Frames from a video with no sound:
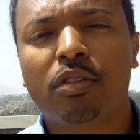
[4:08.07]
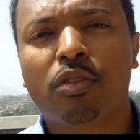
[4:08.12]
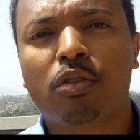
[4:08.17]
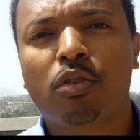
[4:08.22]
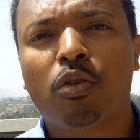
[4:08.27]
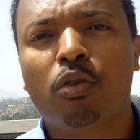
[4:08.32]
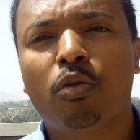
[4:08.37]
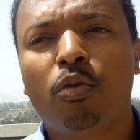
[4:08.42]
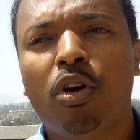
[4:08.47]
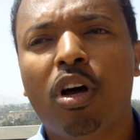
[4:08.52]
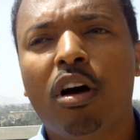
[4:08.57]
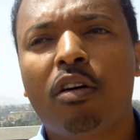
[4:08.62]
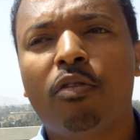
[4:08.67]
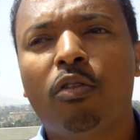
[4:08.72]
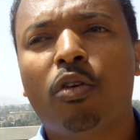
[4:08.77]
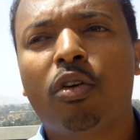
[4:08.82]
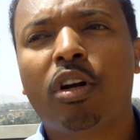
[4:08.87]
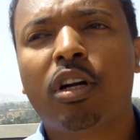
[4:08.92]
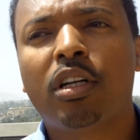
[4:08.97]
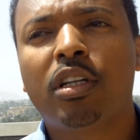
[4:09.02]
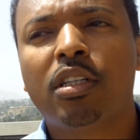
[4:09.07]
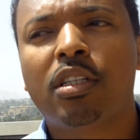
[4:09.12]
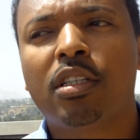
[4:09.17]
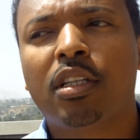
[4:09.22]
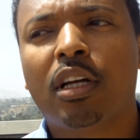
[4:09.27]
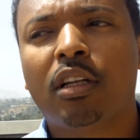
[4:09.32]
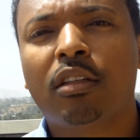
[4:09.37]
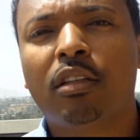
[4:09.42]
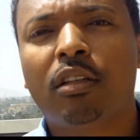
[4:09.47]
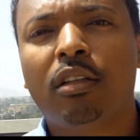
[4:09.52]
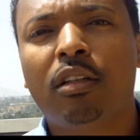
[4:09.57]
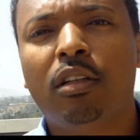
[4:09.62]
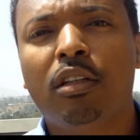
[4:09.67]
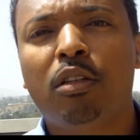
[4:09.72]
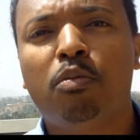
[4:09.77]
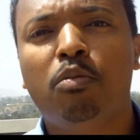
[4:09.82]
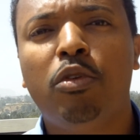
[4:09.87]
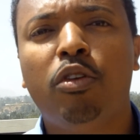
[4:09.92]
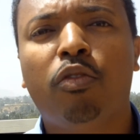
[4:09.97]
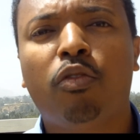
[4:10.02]
So we have already started
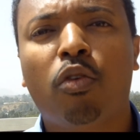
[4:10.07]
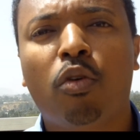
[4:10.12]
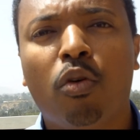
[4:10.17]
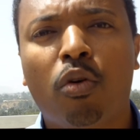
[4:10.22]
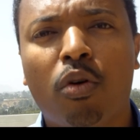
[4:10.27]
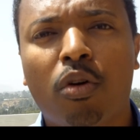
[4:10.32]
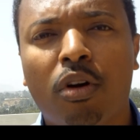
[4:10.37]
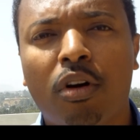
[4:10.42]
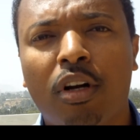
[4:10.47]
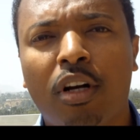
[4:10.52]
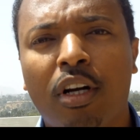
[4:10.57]
it before